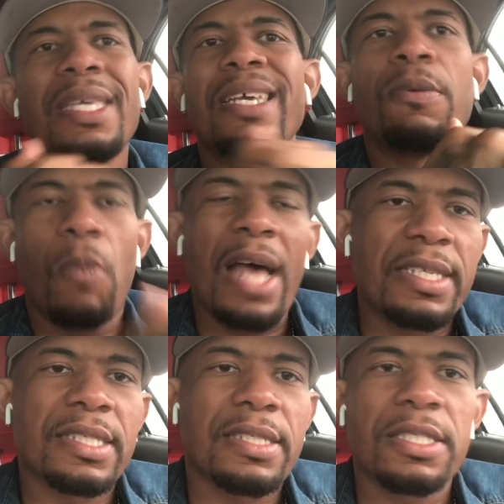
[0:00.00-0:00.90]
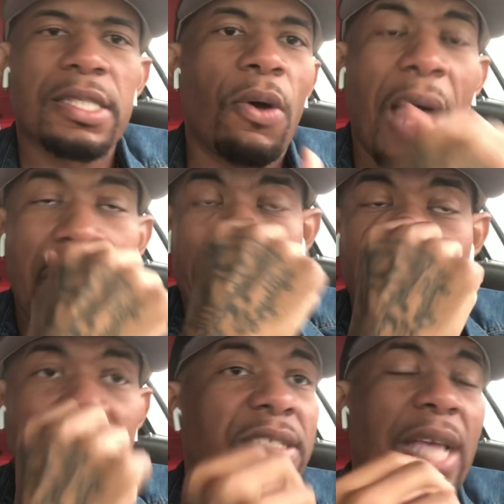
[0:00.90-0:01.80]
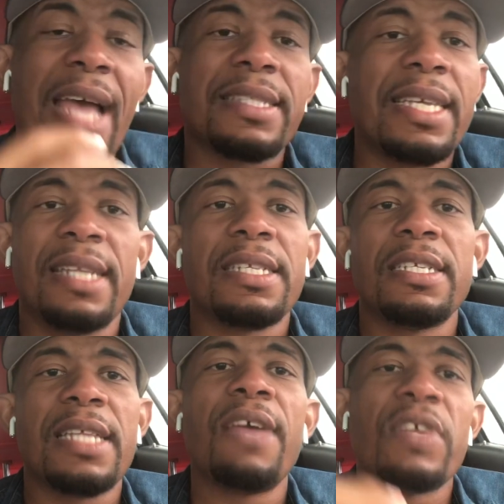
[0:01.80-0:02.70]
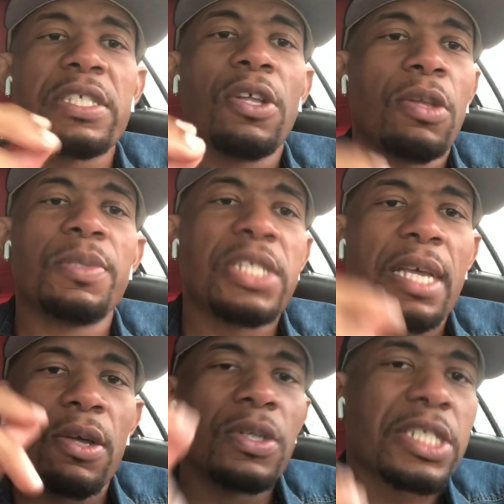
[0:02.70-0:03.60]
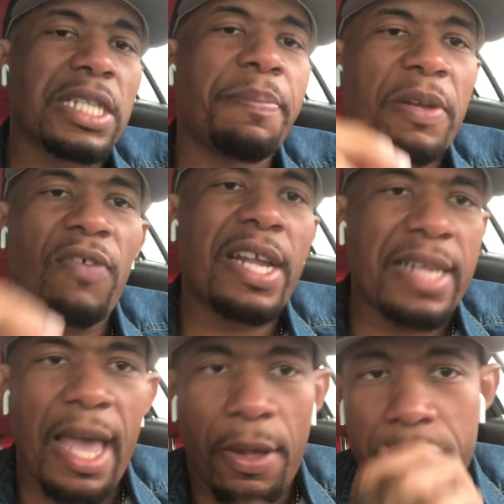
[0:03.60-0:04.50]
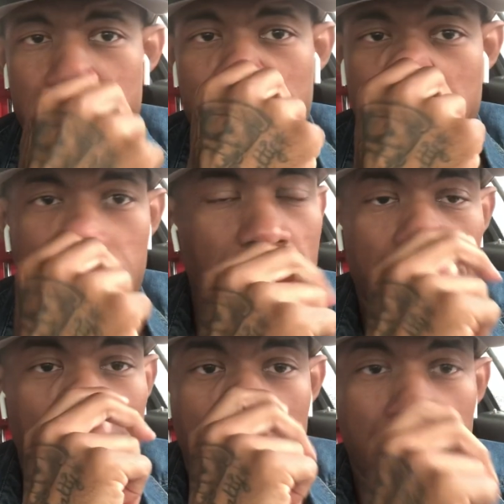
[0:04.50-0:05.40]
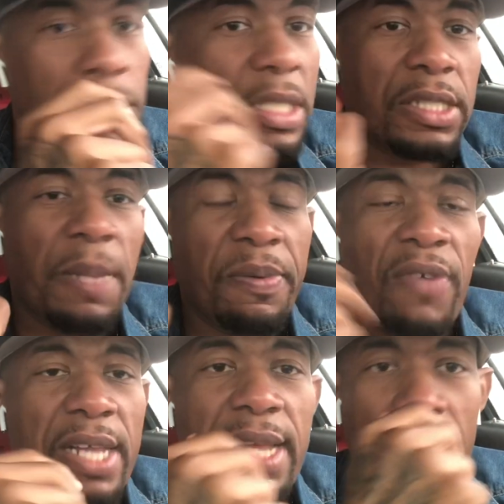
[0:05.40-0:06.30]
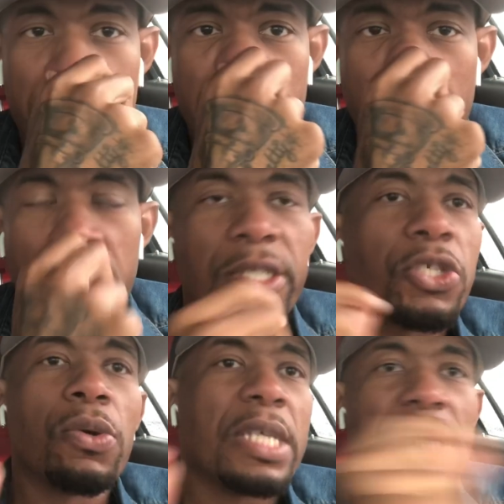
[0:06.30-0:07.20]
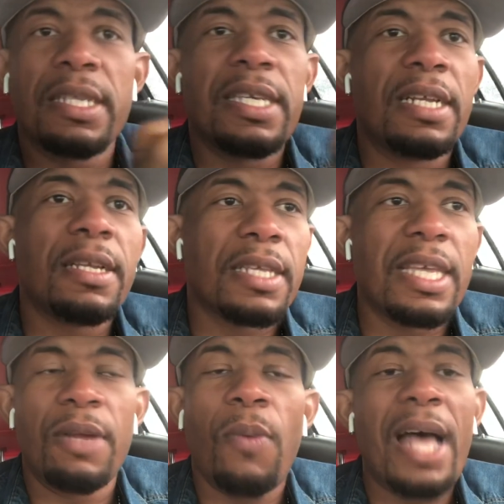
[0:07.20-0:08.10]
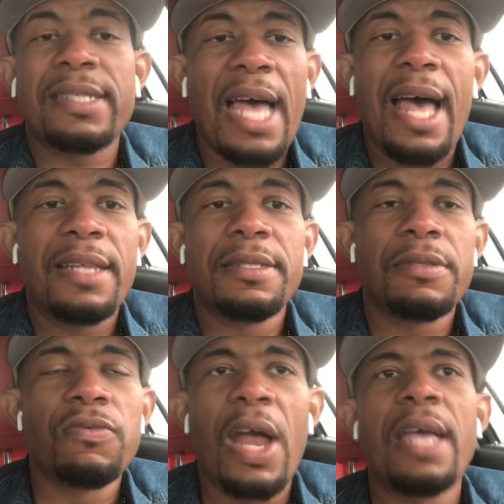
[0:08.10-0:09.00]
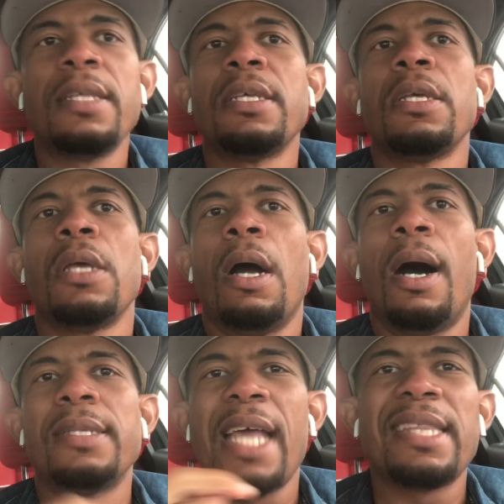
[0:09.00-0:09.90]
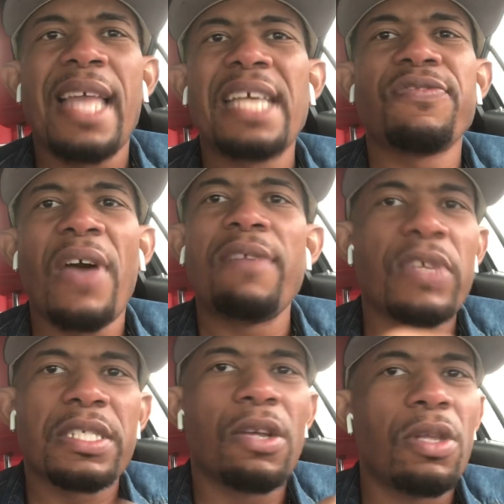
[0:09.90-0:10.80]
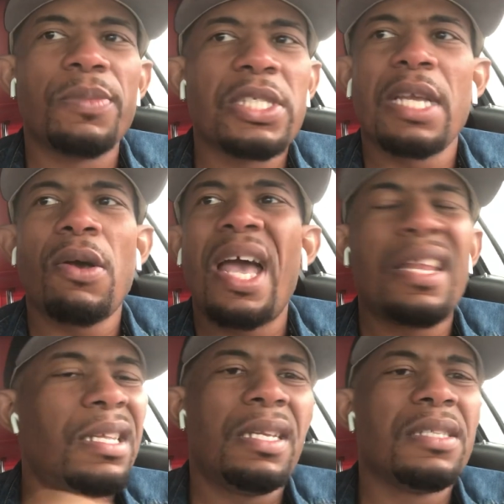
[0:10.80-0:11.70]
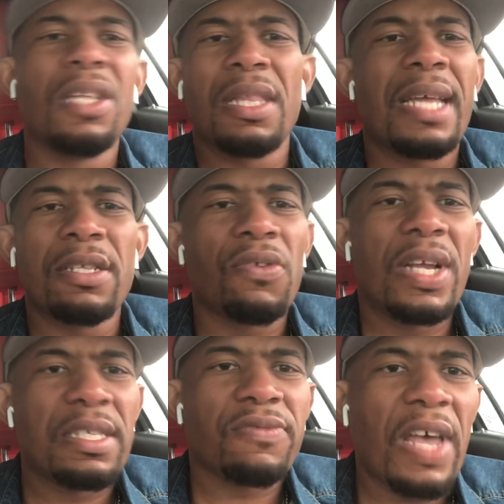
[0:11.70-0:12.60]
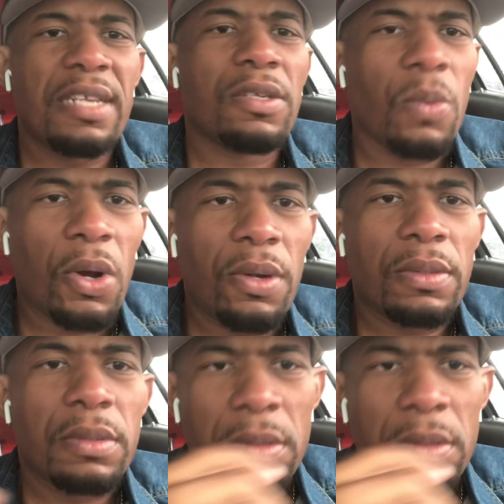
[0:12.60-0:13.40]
Get him while he's still hot. Because at the end of the day, Vasyl Lomachenko is slipping right now. He's slipping right now. So get it while it's hot, right? That last fight Vasyl Lomachenko had, he didn't look like the greatest fighter in the world.